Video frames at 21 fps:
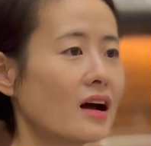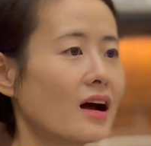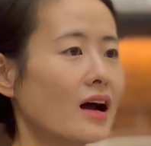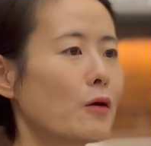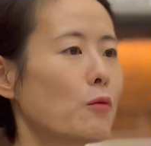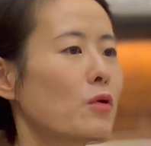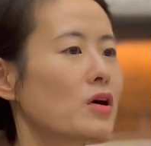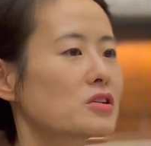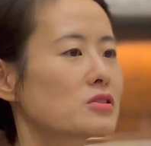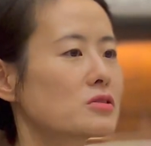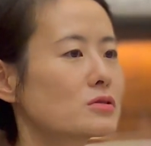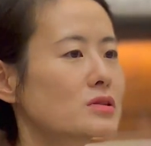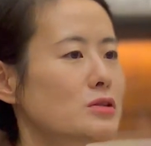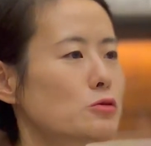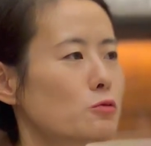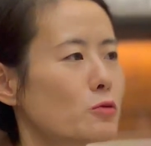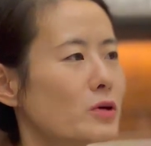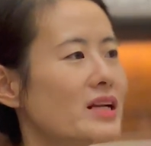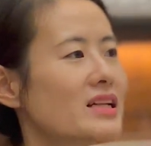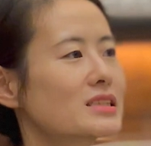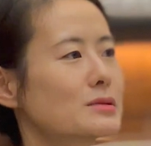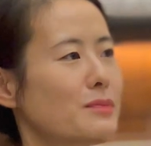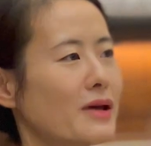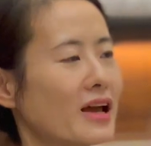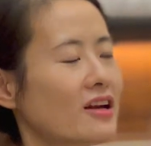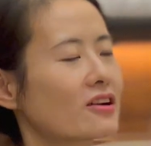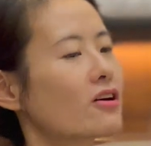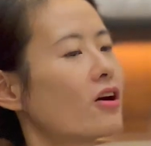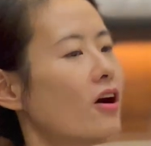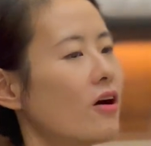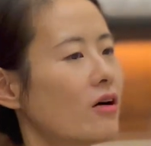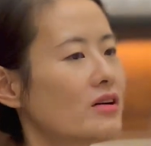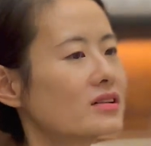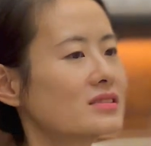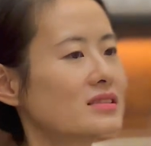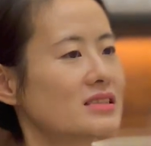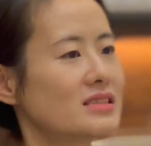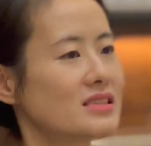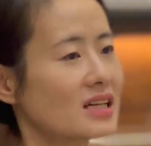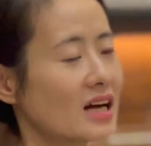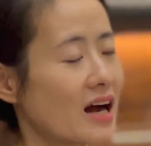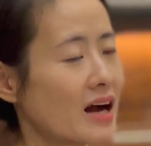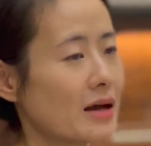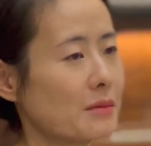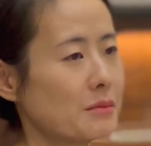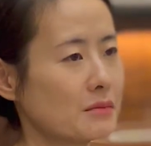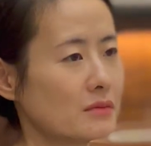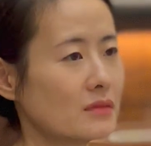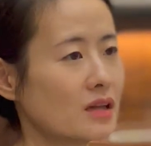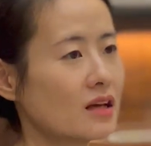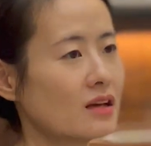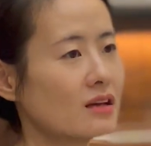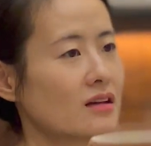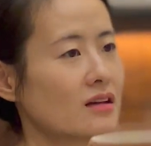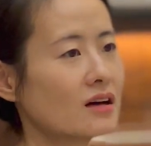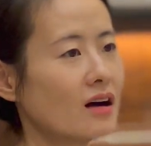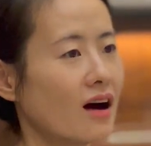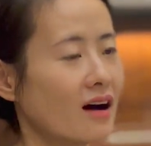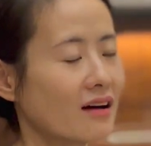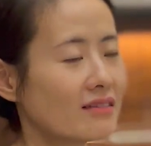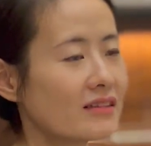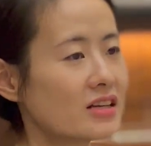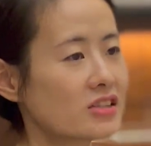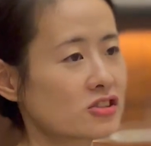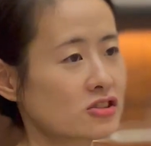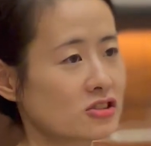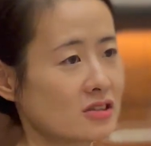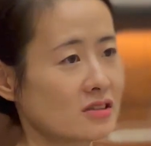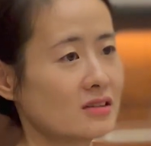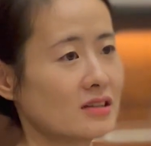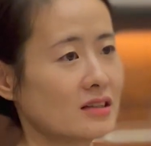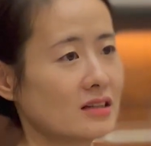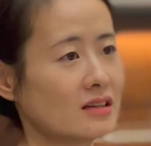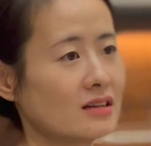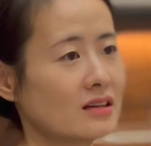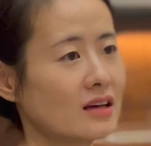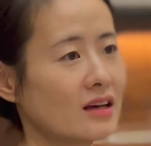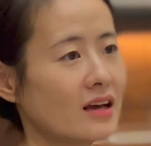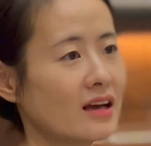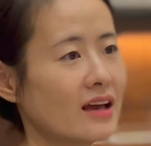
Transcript: I want to really spend quality time on this journey,